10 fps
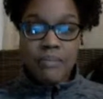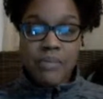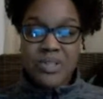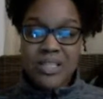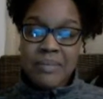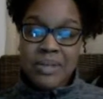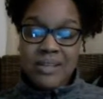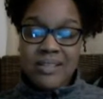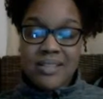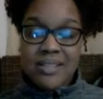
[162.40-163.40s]
Most
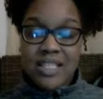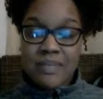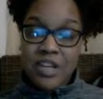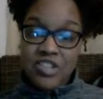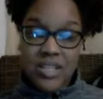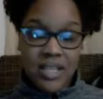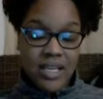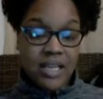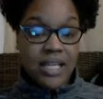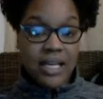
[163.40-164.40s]
immigrants, especially the
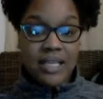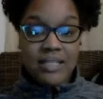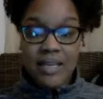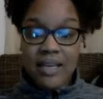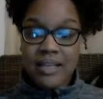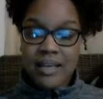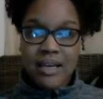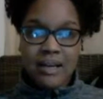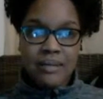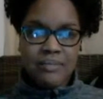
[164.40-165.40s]
young, like I said,
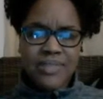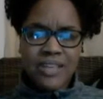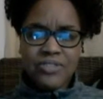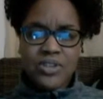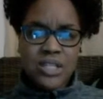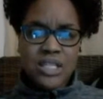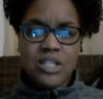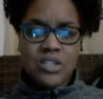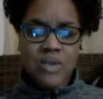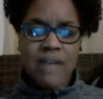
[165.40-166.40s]
they feel the
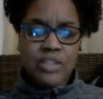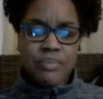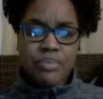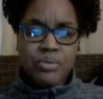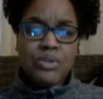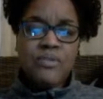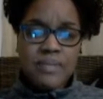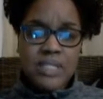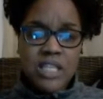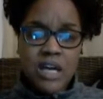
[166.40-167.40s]
need to have to prove
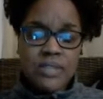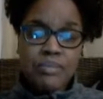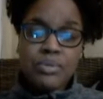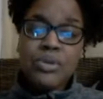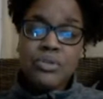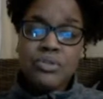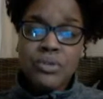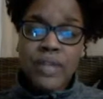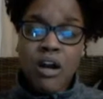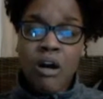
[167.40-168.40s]
themselves and prove who
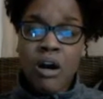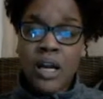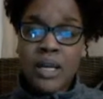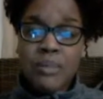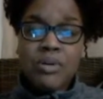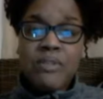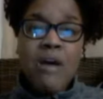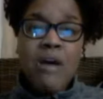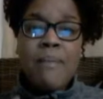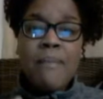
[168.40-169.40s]
they are and prove
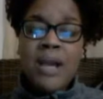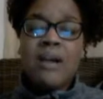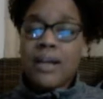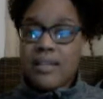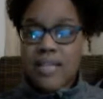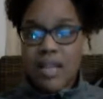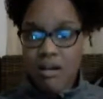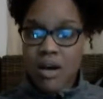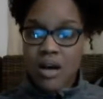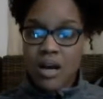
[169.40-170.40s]
how American they
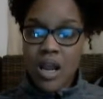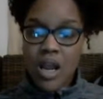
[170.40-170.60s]
are,